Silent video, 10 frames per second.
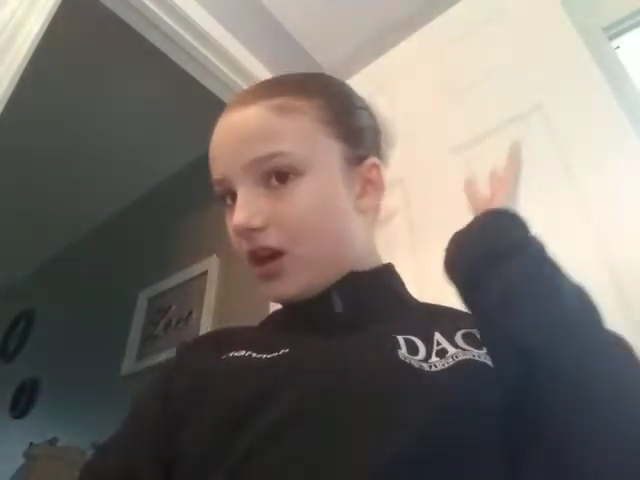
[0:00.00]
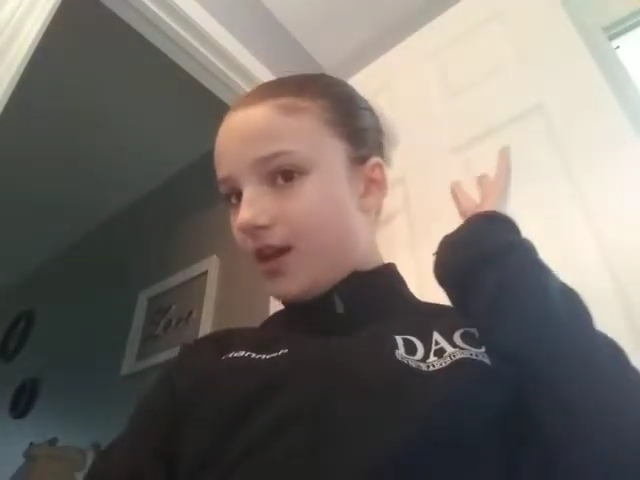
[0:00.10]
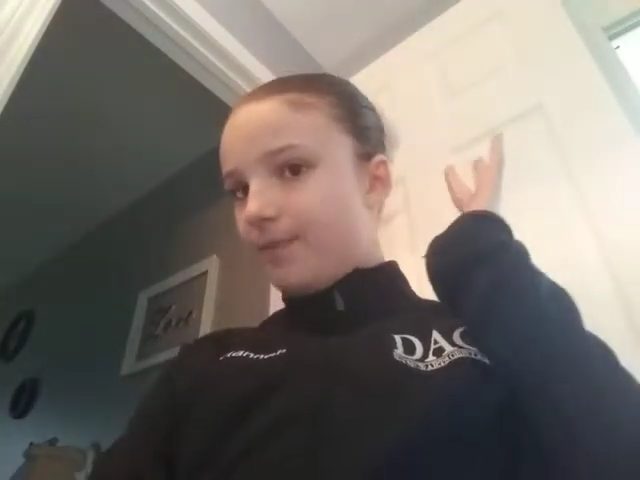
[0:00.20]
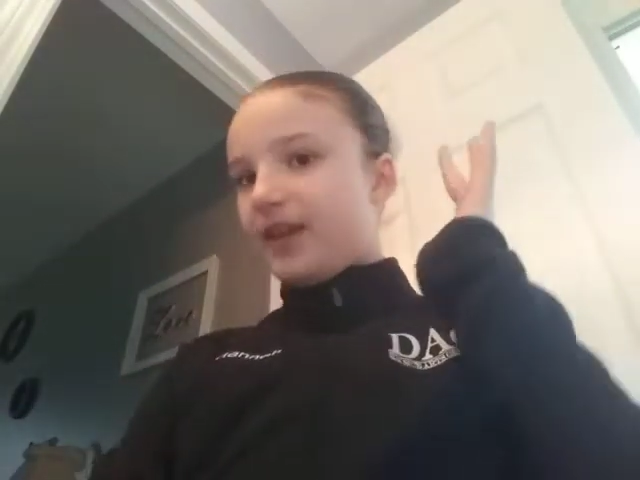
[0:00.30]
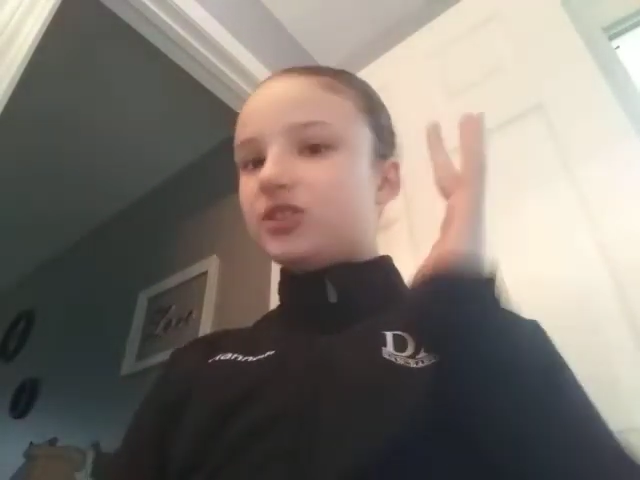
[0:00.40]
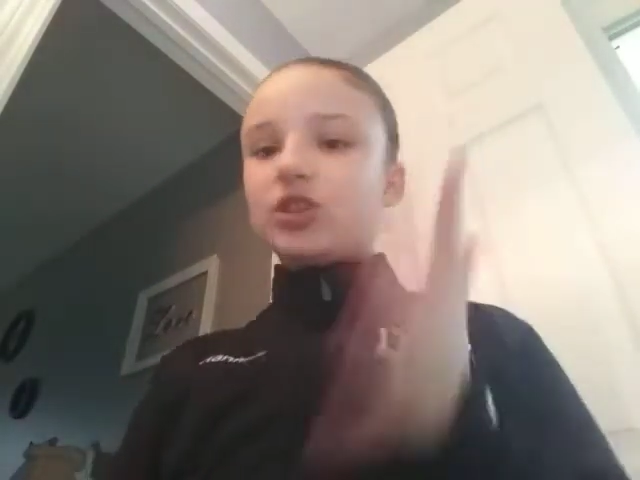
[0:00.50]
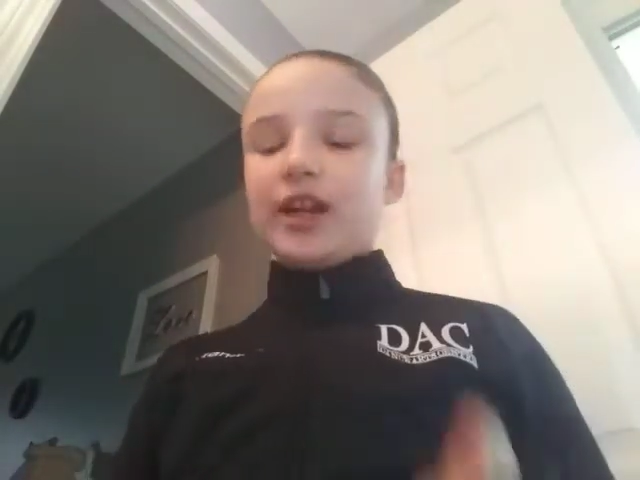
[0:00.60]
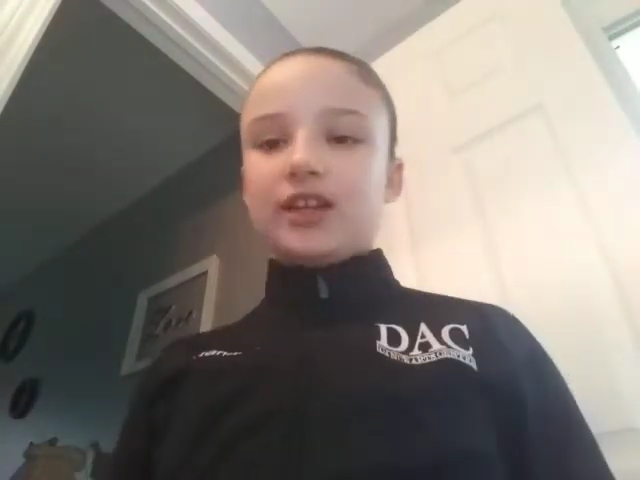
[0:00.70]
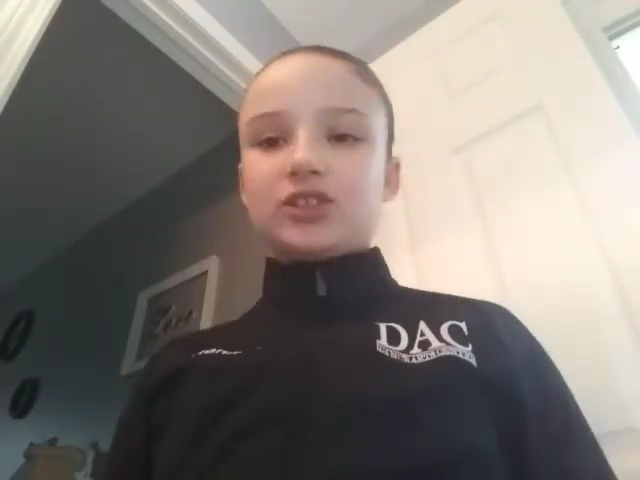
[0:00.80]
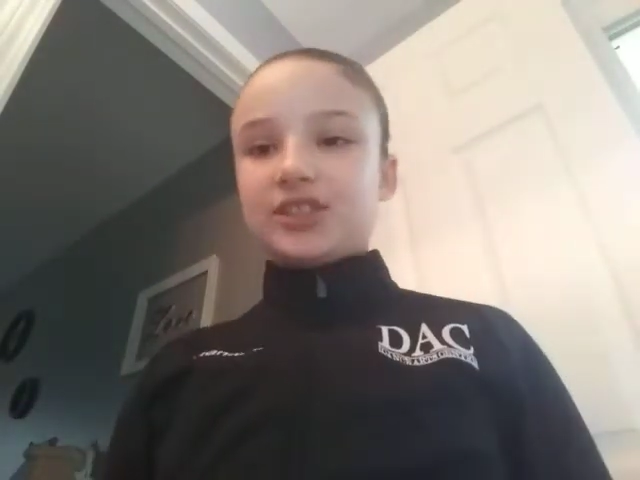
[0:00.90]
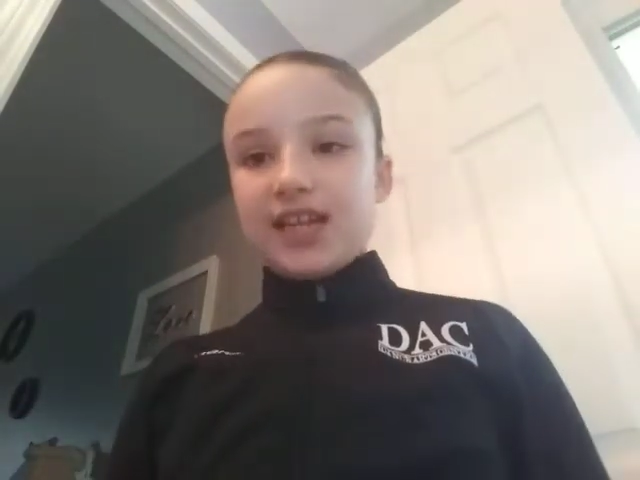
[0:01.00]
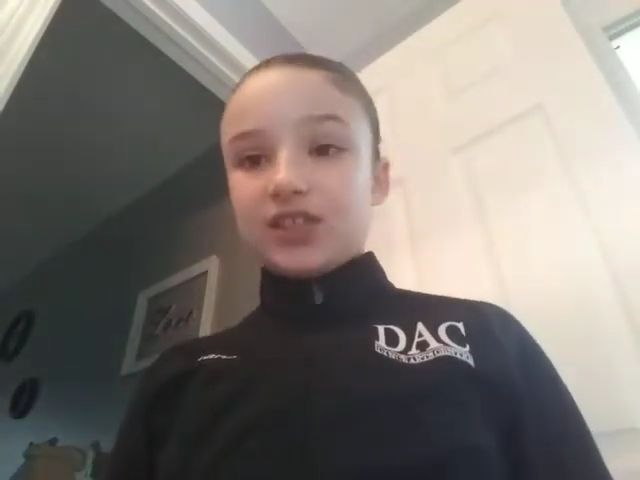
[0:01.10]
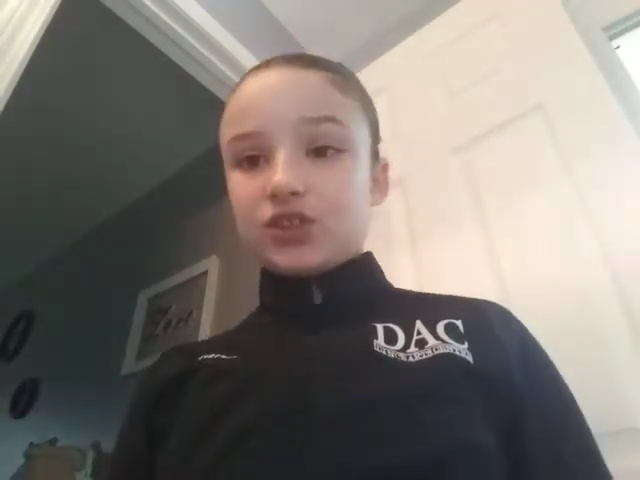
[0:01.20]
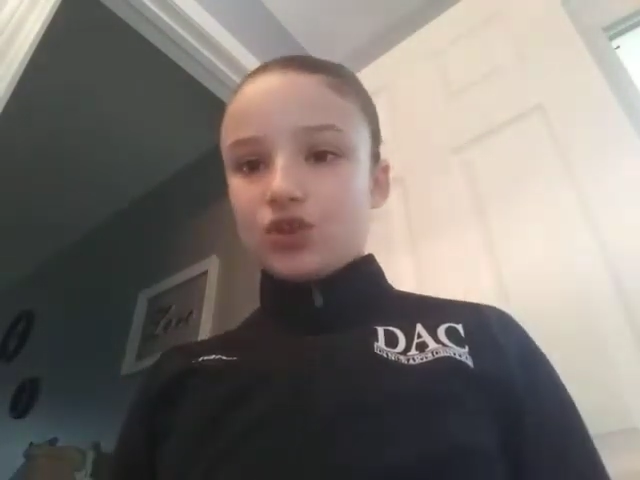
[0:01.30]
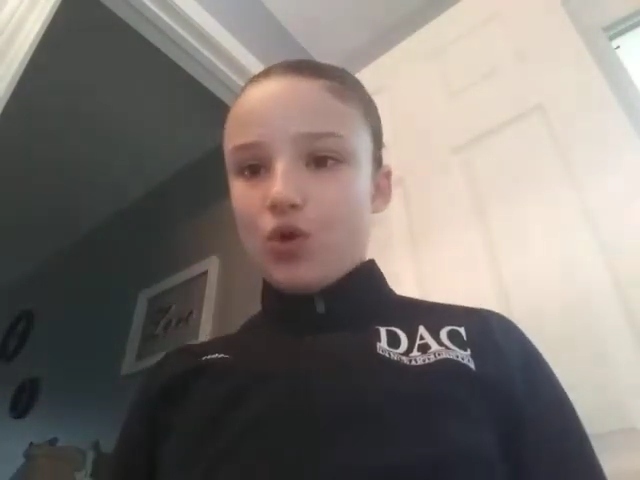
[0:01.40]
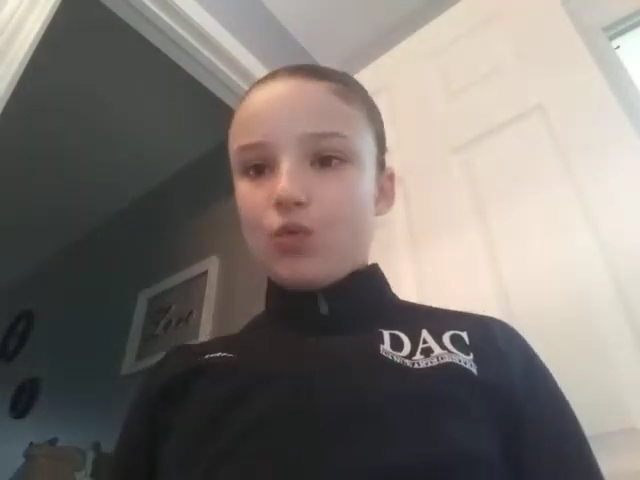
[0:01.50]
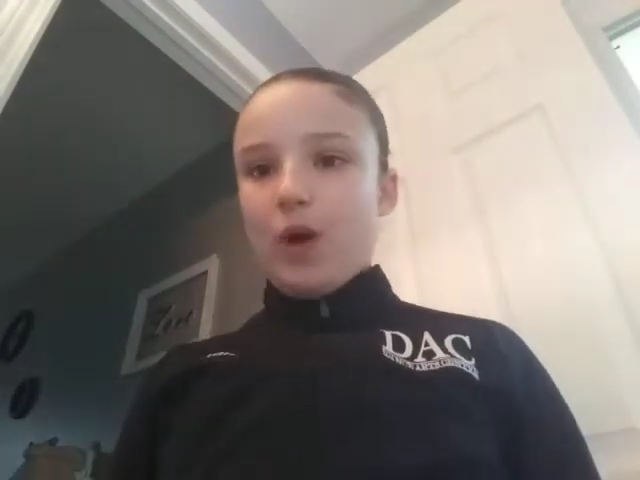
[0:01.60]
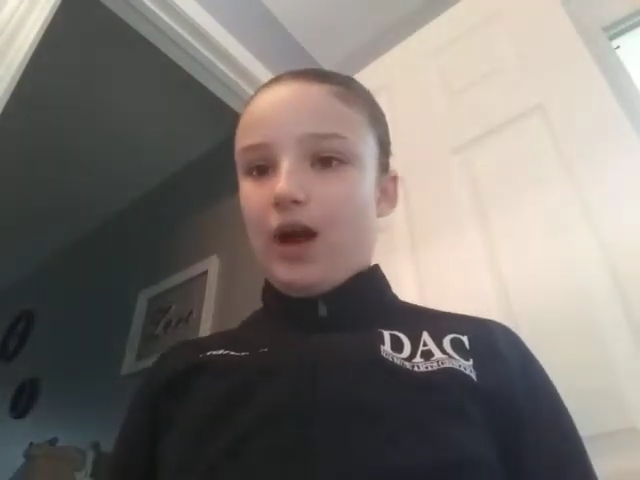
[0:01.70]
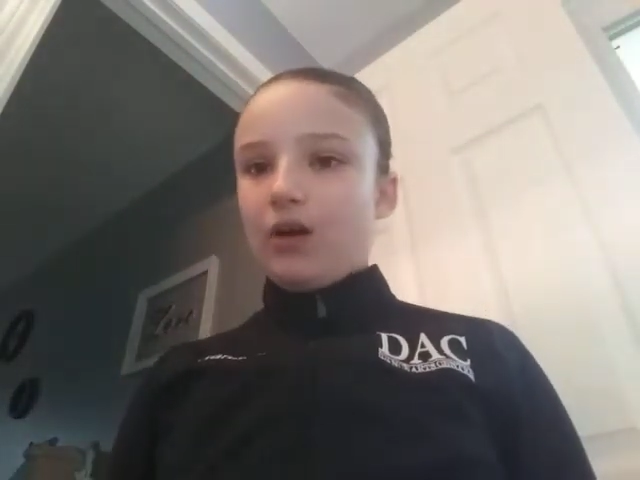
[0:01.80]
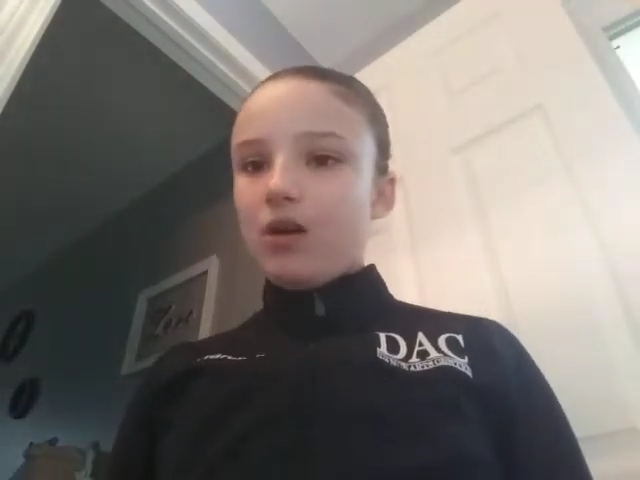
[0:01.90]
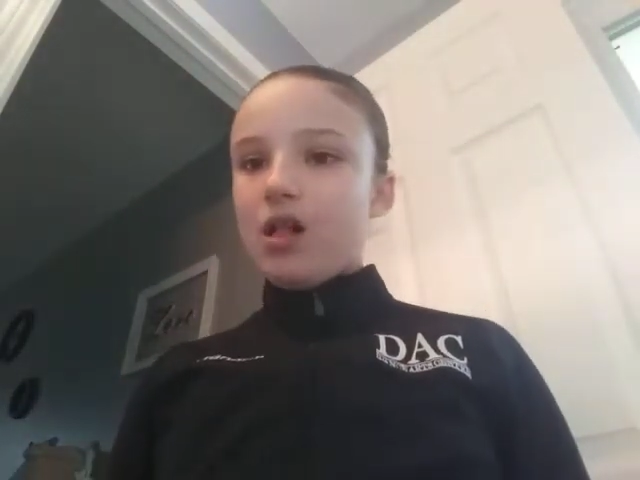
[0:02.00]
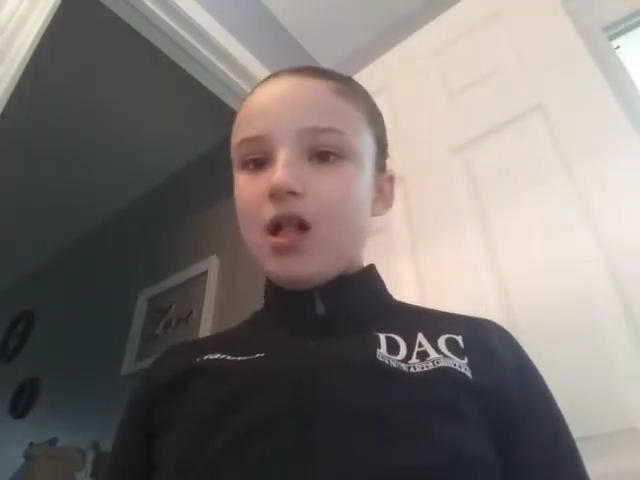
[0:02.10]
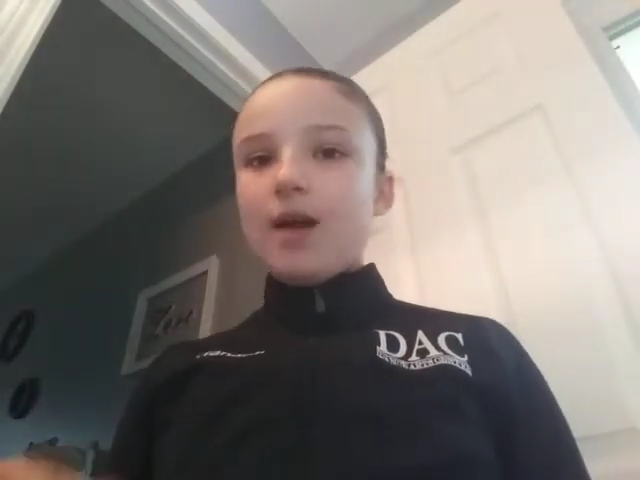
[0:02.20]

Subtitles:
it makes your hair stay so well.